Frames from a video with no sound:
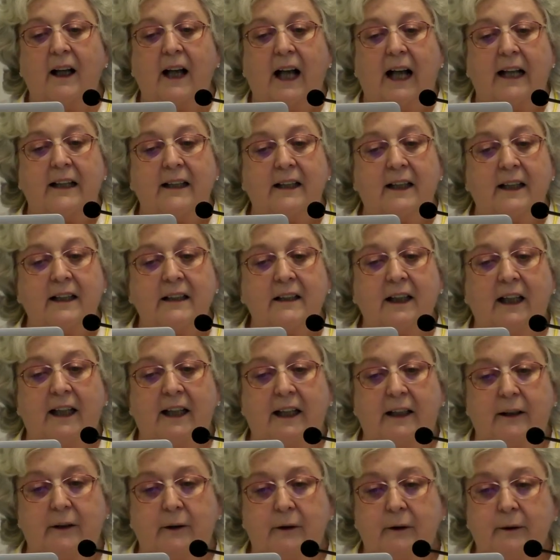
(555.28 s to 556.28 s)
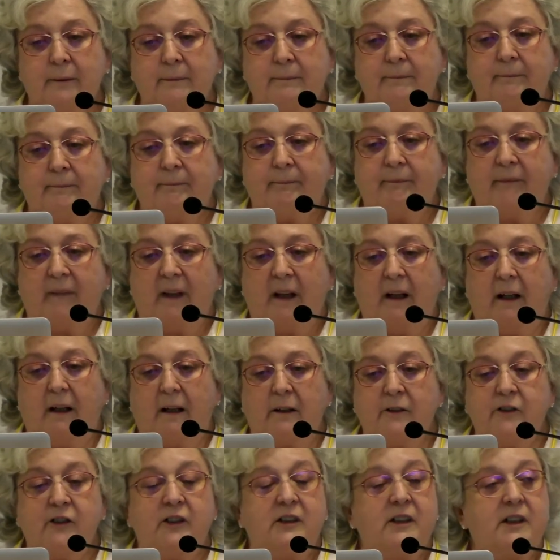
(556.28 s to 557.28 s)
And then later,
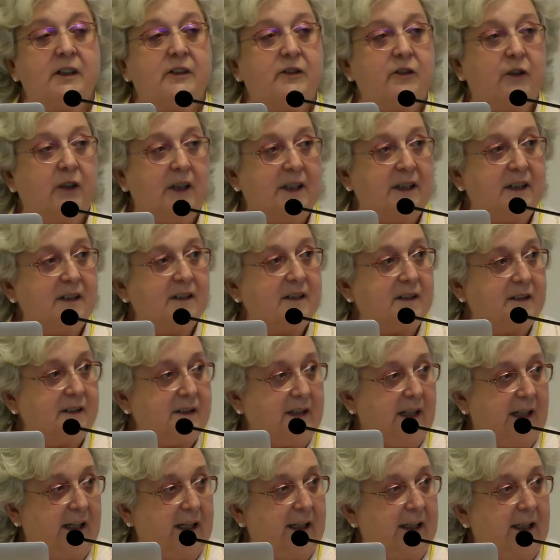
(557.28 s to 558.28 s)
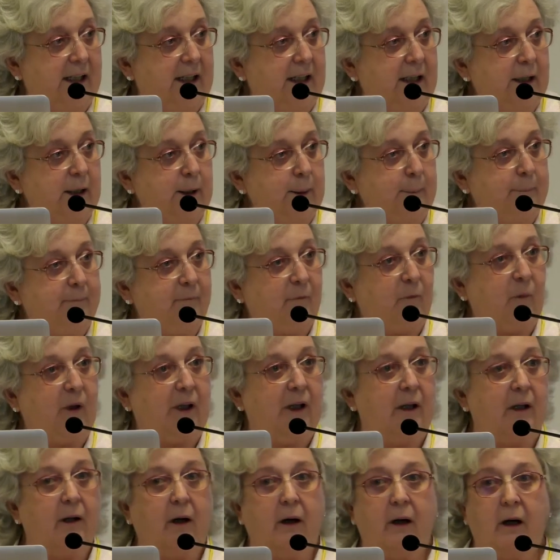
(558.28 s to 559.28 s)
she did join the society.
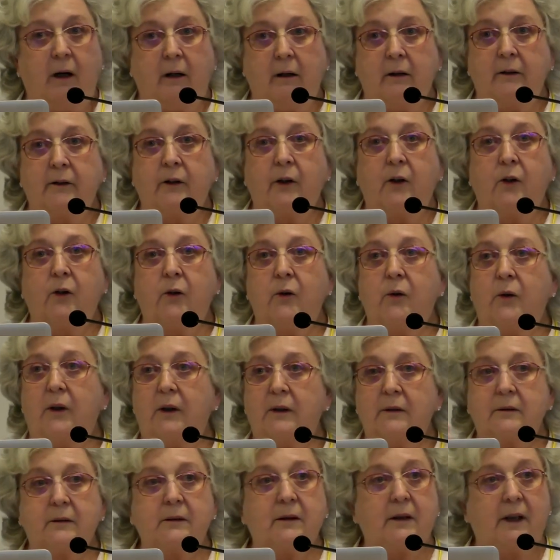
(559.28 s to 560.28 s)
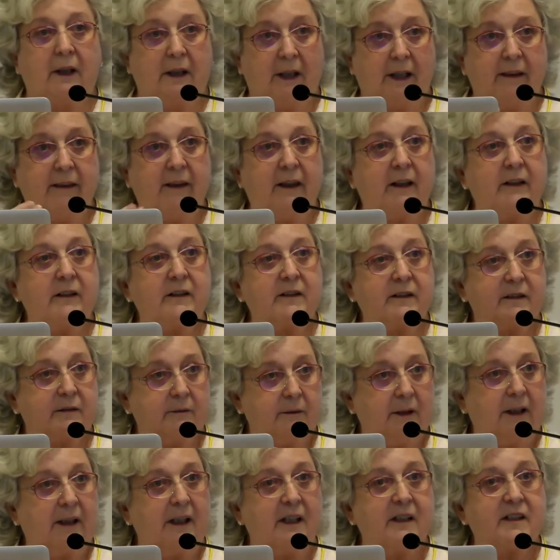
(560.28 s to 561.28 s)
We all know, I think,
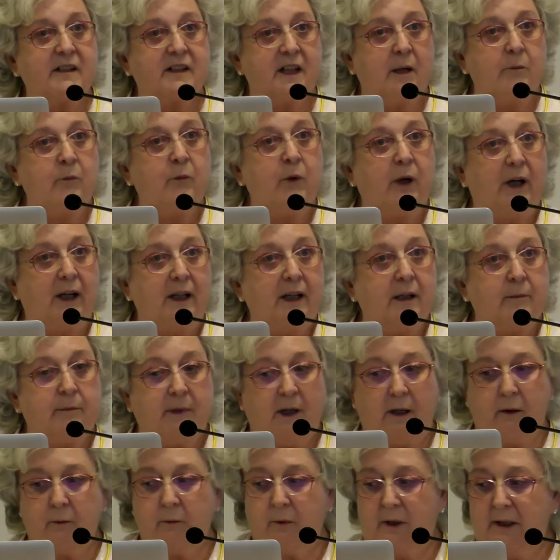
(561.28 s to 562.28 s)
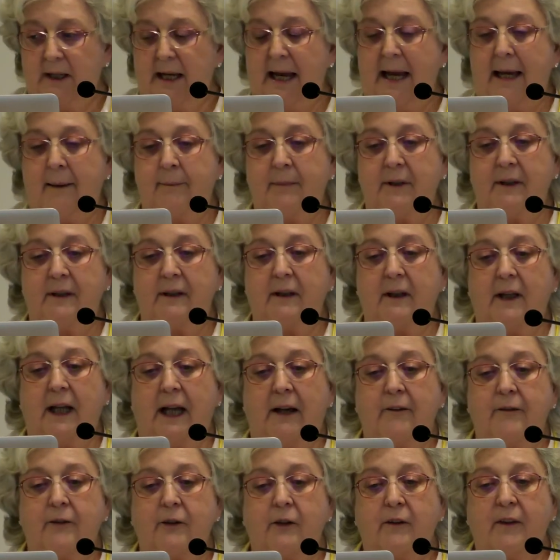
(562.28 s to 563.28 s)
at least somewhat about what happened
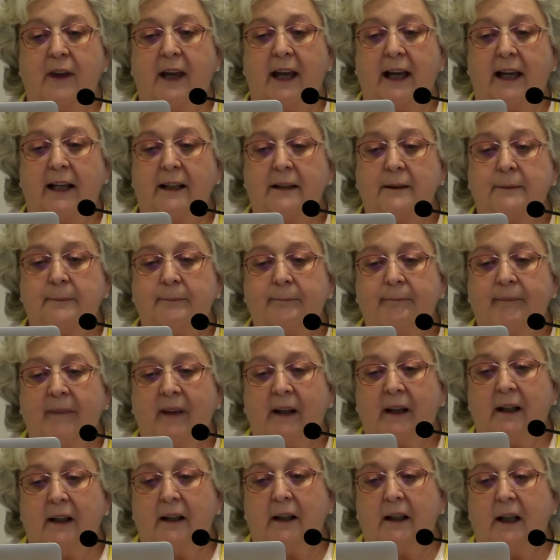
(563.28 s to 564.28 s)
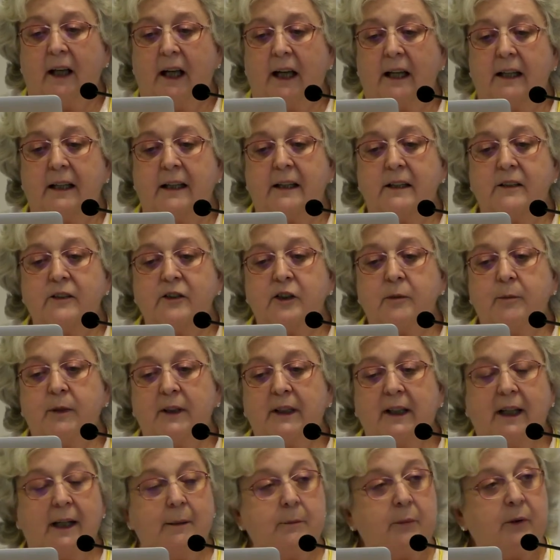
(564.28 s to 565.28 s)
after that. And then she
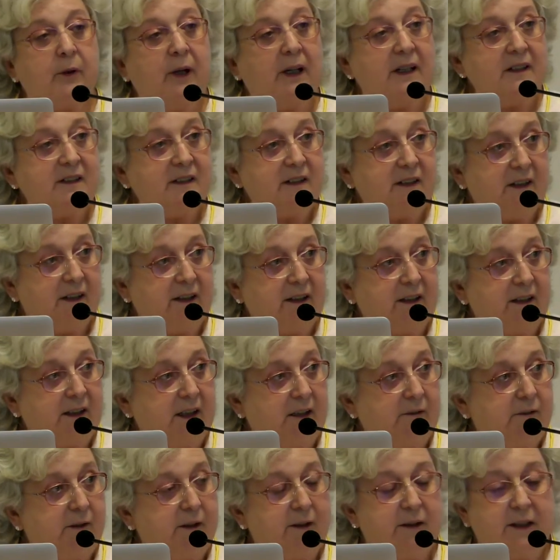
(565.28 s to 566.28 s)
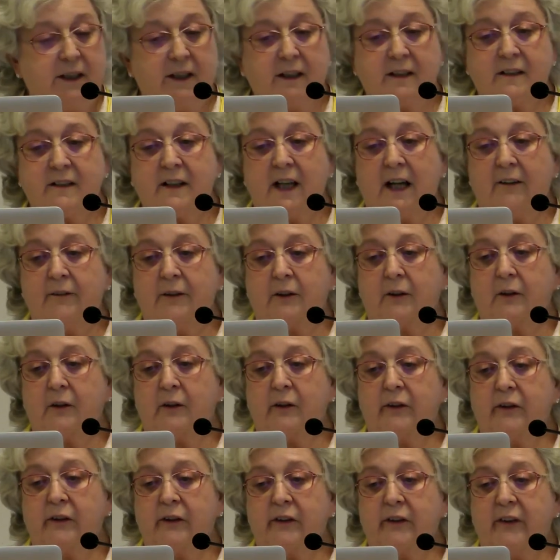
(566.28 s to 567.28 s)
became president of the Theosophical
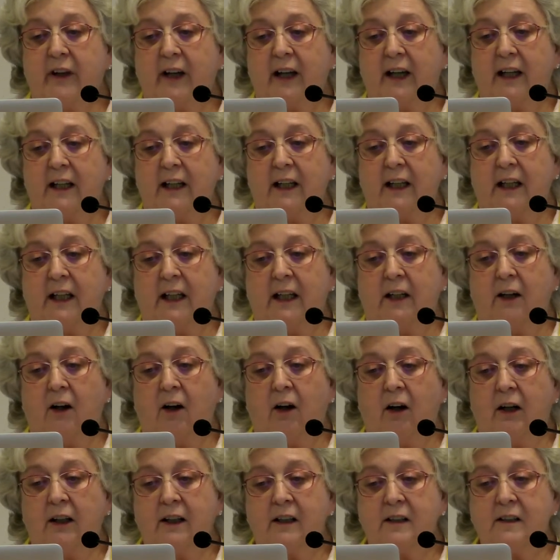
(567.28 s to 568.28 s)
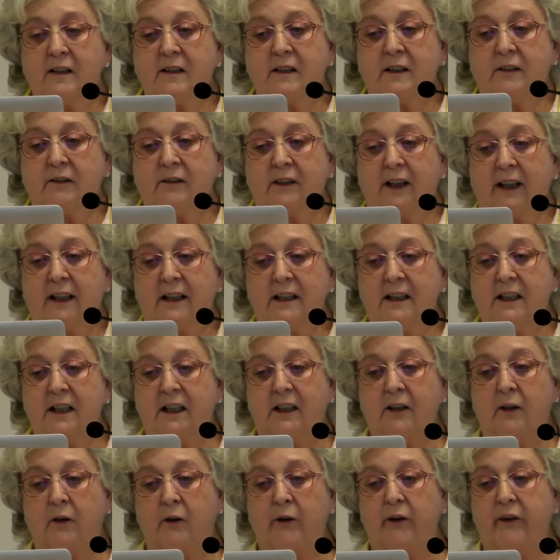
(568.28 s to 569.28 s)
Society in August of
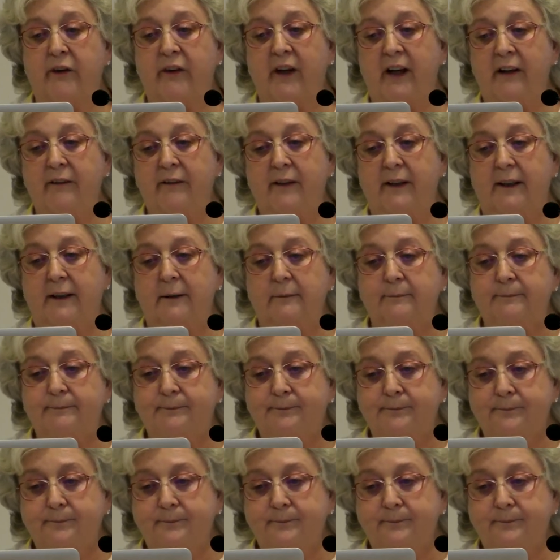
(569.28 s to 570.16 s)
1907,